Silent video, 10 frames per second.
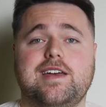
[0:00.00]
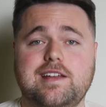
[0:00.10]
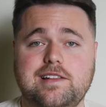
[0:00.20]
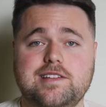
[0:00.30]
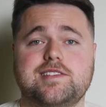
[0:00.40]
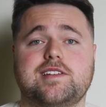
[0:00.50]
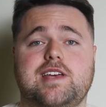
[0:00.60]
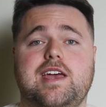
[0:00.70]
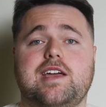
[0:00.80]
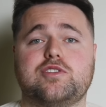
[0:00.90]
England's
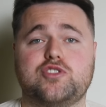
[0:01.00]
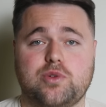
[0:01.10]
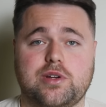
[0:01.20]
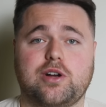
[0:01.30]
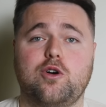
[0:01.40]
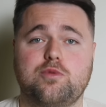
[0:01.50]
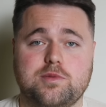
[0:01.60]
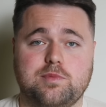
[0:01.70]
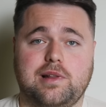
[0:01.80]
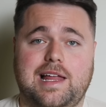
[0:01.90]
attack during
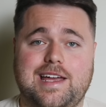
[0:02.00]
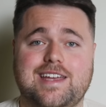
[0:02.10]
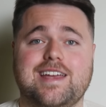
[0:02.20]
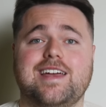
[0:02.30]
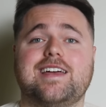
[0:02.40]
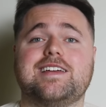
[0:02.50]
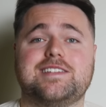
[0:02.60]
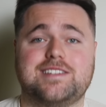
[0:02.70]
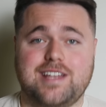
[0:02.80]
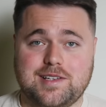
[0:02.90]
open play,
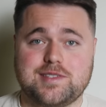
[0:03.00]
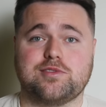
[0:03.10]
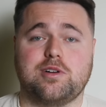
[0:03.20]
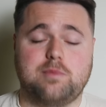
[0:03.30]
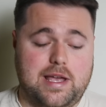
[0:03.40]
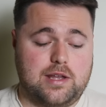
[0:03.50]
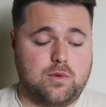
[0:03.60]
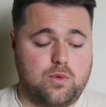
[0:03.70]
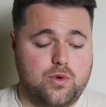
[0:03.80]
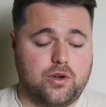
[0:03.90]
it does remain
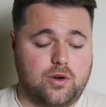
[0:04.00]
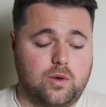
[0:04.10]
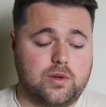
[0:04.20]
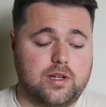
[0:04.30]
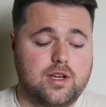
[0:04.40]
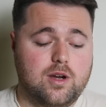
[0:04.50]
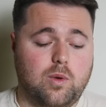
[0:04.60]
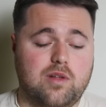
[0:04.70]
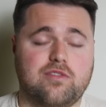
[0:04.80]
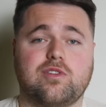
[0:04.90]
a work on,
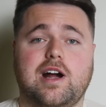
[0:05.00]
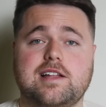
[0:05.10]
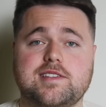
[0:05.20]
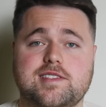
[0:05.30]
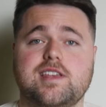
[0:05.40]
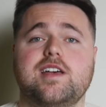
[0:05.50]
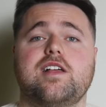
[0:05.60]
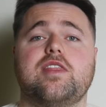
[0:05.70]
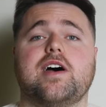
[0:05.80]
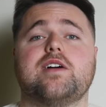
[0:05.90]
while France,
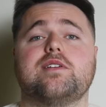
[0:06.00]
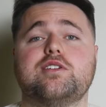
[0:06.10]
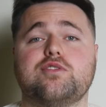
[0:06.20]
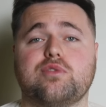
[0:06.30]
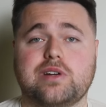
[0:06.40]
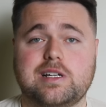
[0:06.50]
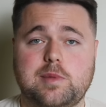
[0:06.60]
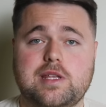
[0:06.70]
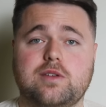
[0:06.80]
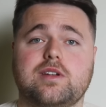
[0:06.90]
they are
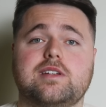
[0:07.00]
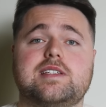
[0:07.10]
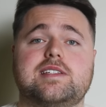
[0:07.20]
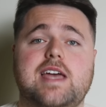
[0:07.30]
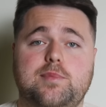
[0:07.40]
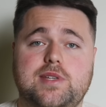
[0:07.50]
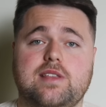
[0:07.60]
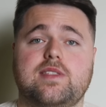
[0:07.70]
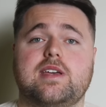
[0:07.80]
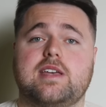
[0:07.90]
incredibly good at
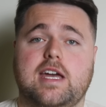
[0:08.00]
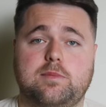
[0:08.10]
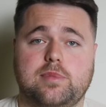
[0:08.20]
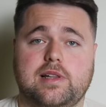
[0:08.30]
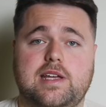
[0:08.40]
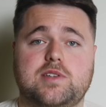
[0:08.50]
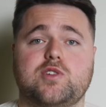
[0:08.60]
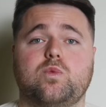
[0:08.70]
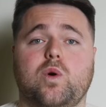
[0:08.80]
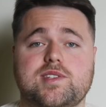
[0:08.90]
adapting their game plan
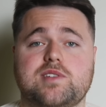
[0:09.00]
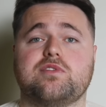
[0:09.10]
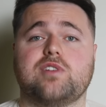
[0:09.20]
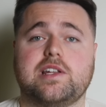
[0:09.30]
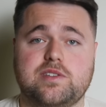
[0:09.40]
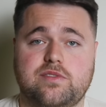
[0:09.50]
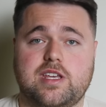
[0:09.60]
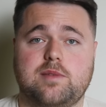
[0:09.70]
to what's in front of